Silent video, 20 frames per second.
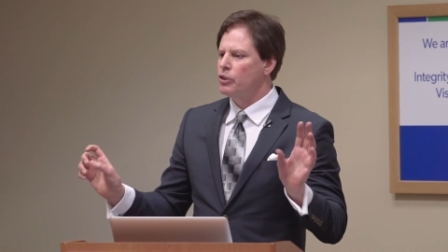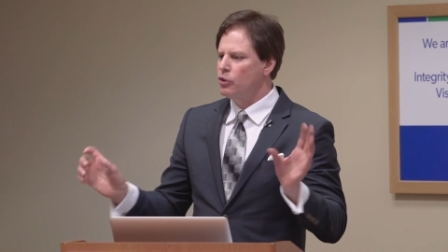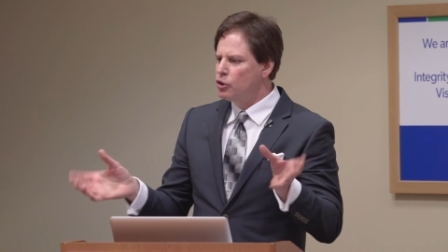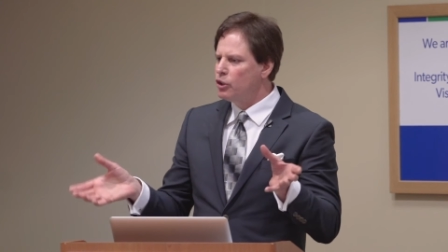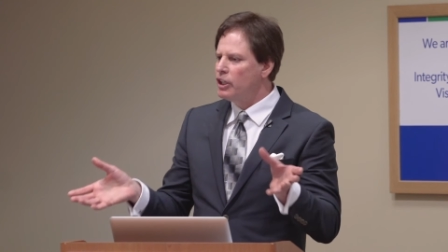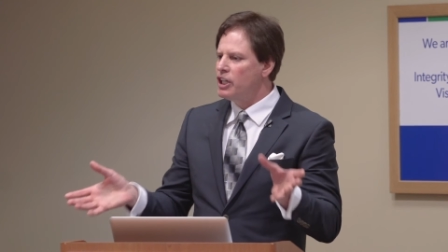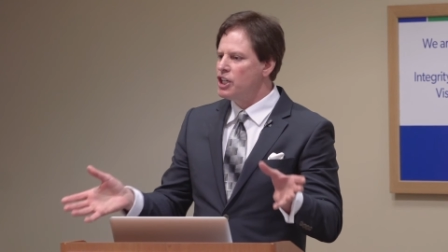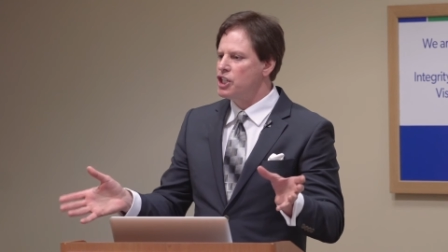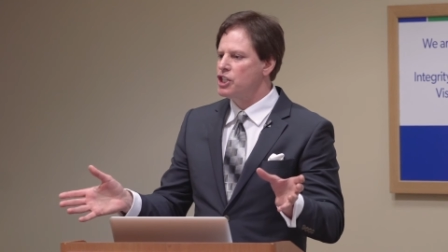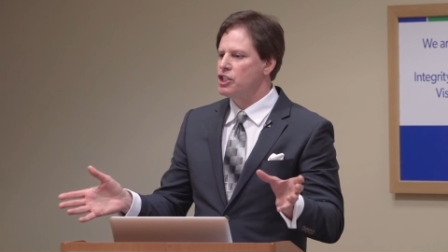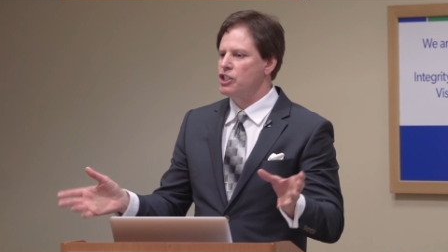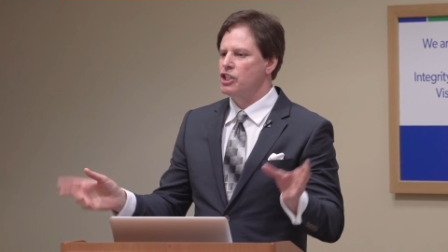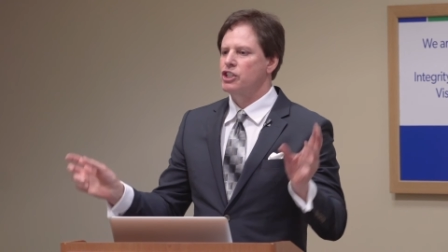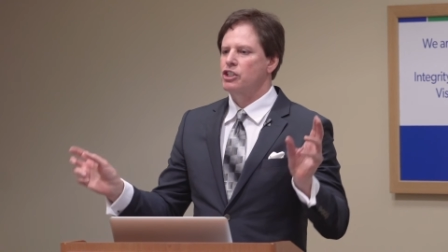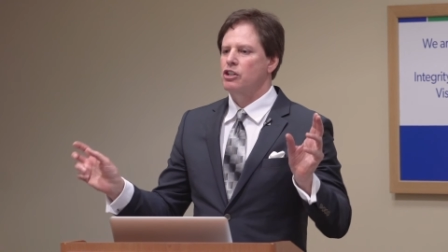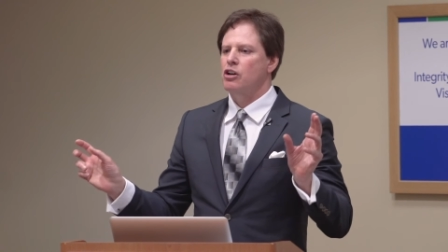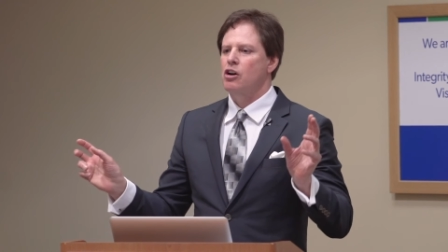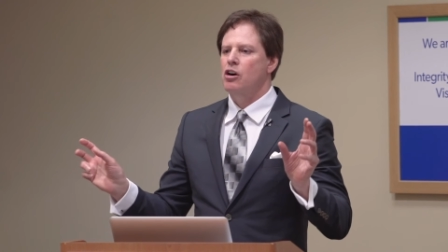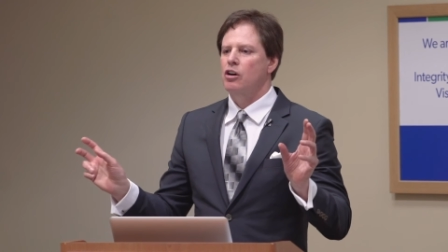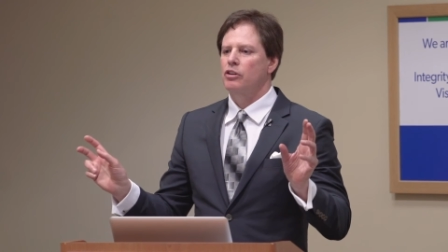
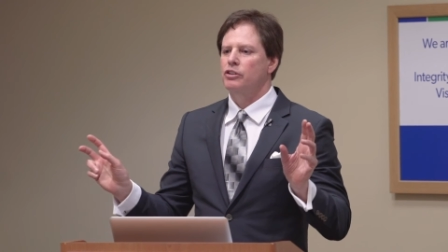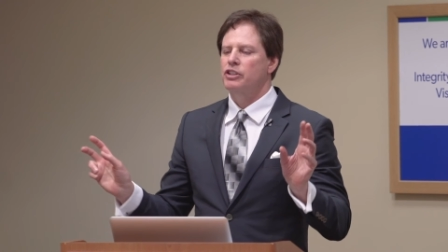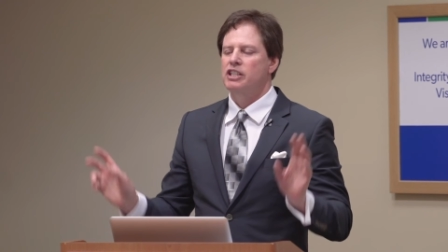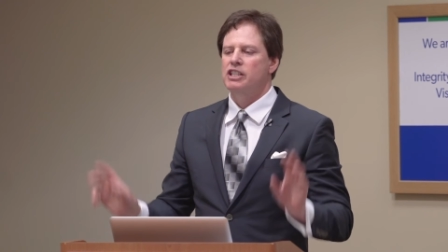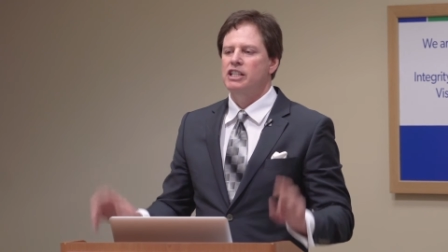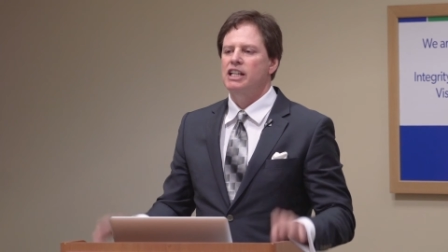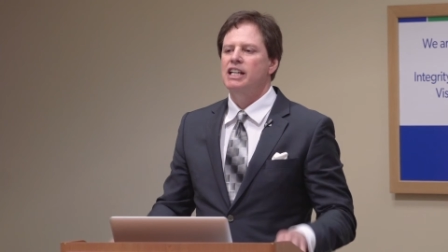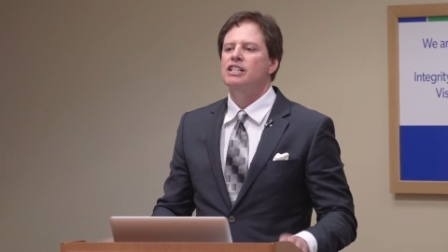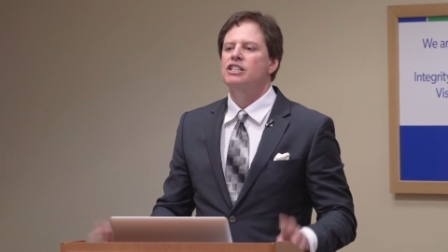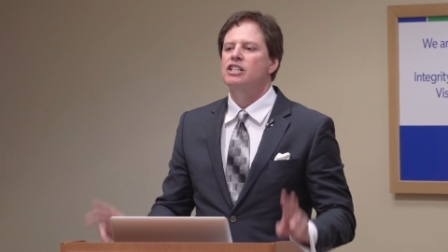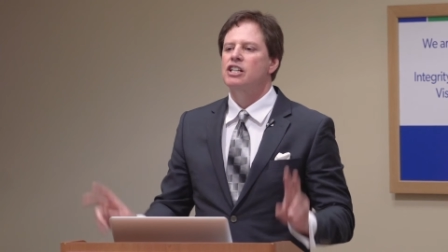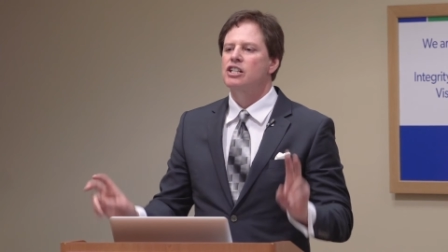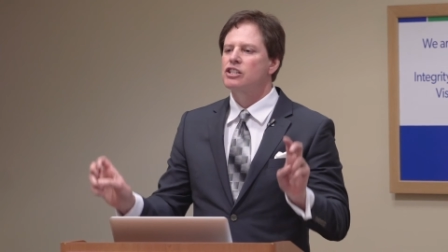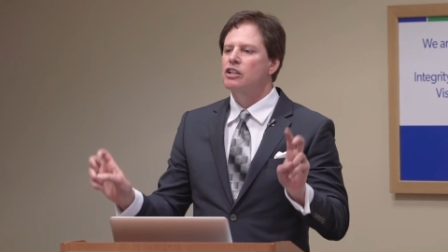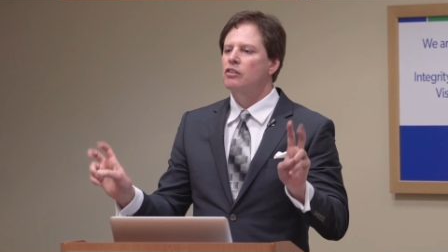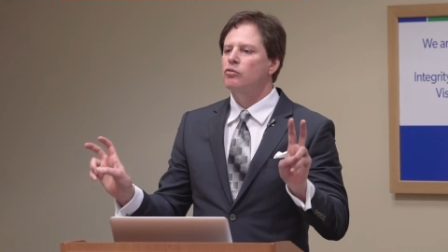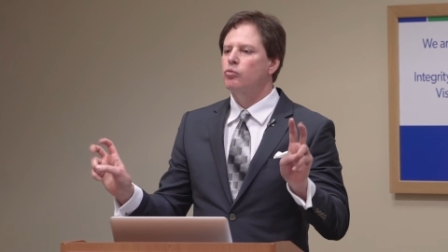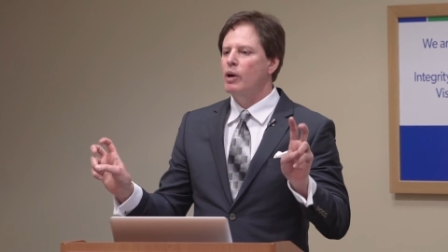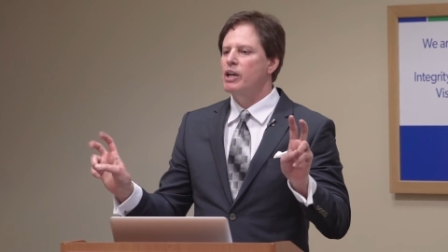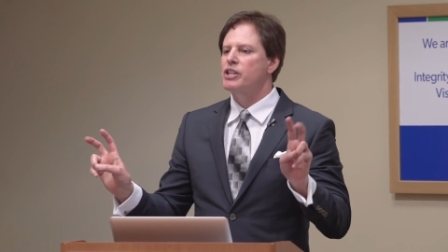nutritionists call,
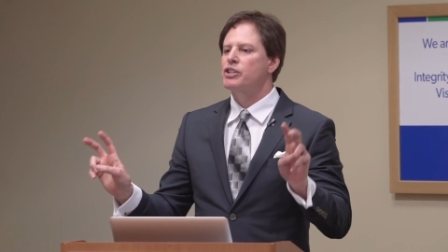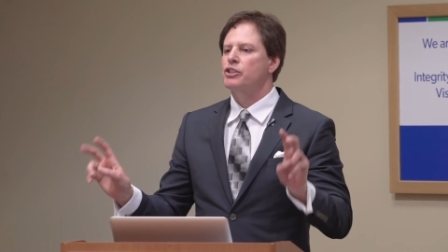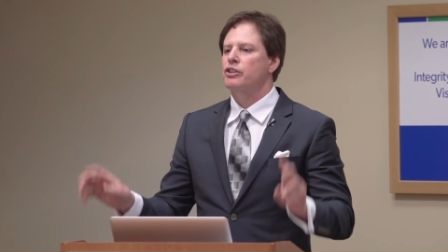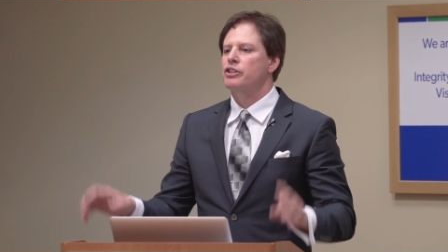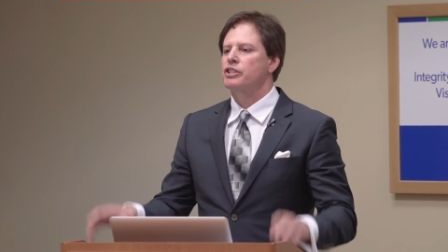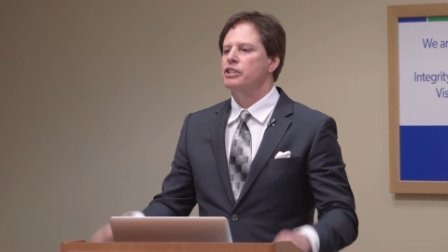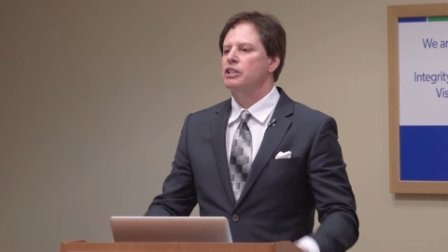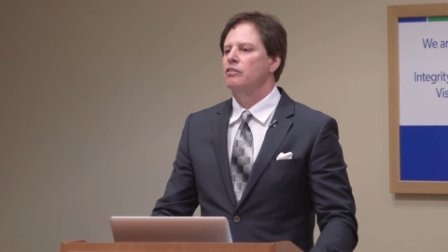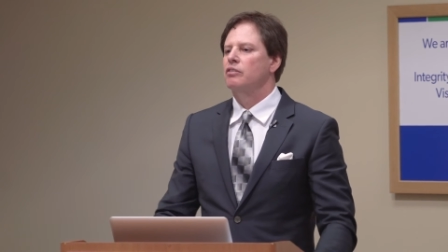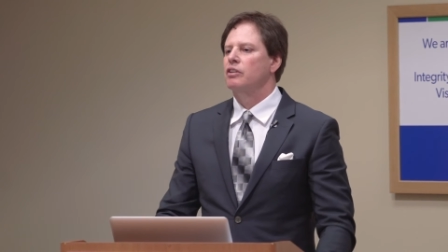diseases of Western